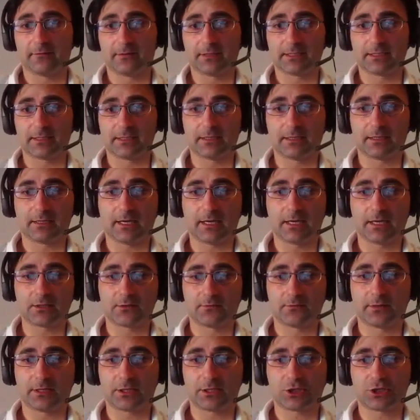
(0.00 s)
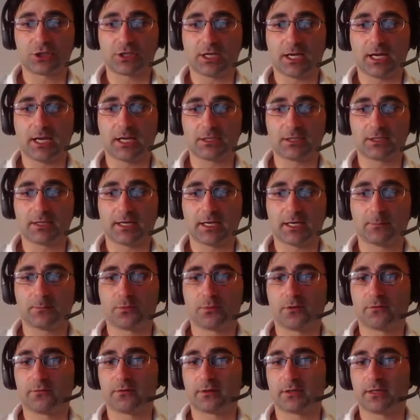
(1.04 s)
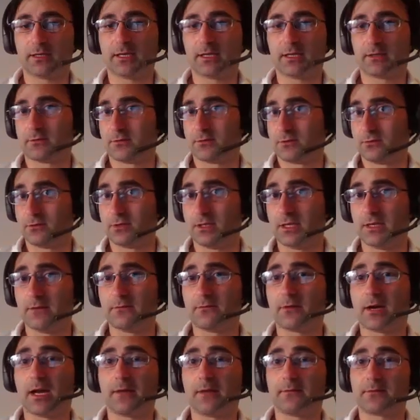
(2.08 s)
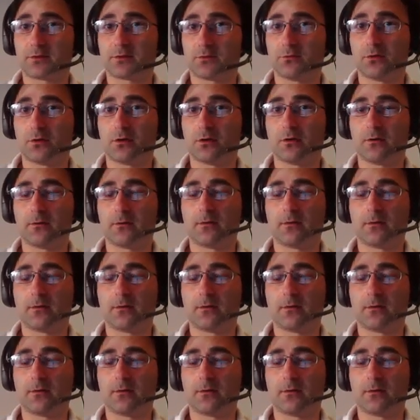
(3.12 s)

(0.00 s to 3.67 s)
as in case of exchange, knight perfectly enters to the e5 square.